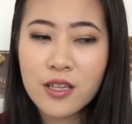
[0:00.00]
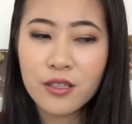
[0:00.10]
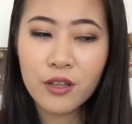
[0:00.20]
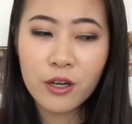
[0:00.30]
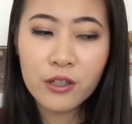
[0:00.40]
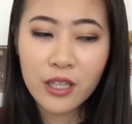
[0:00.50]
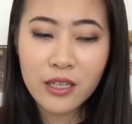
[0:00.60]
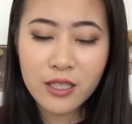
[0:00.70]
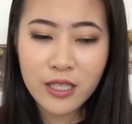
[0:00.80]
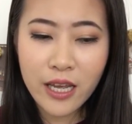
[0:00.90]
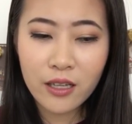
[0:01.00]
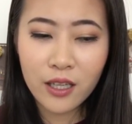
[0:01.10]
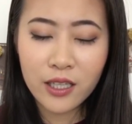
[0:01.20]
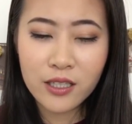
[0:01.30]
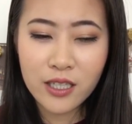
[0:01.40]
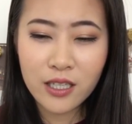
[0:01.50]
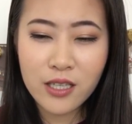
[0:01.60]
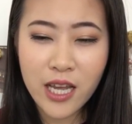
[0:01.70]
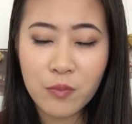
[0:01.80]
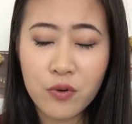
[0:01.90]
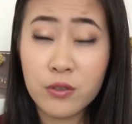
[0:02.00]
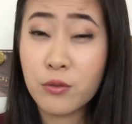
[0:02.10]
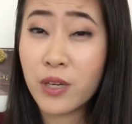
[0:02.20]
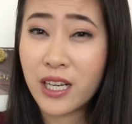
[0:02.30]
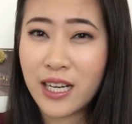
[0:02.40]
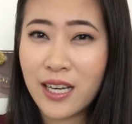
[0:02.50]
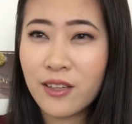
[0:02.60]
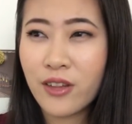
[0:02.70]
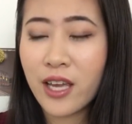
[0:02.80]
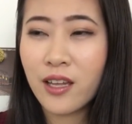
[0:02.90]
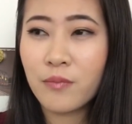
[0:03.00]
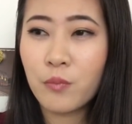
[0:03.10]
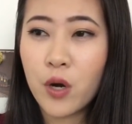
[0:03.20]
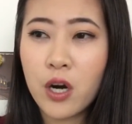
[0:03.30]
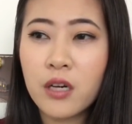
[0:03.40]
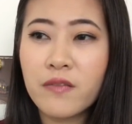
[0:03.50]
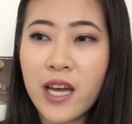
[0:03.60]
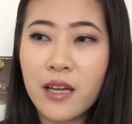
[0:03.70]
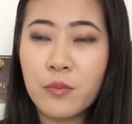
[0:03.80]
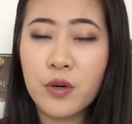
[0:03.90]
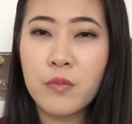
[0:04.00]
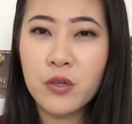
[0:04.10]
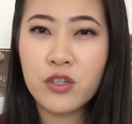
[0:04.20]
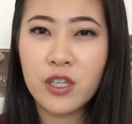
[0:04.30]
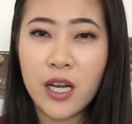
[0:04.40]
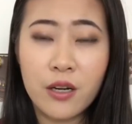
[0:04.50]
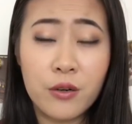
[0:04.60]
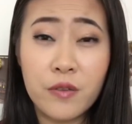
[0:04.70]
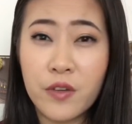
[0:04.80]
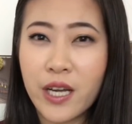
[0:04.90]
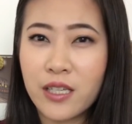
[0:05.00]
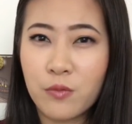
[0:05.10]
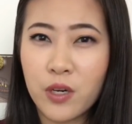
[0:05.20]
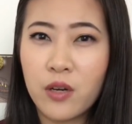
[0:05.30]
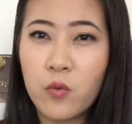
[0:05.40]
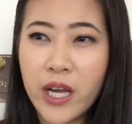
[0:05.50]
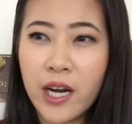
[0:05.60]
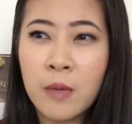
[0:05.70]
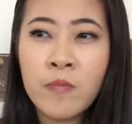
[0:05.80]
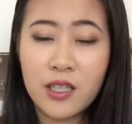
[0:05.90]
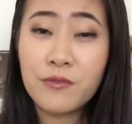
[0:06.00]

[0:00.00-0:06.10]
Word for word: So the Earth Day sale ended April 29th, and part of that promotion, I don't know if you guys were aware,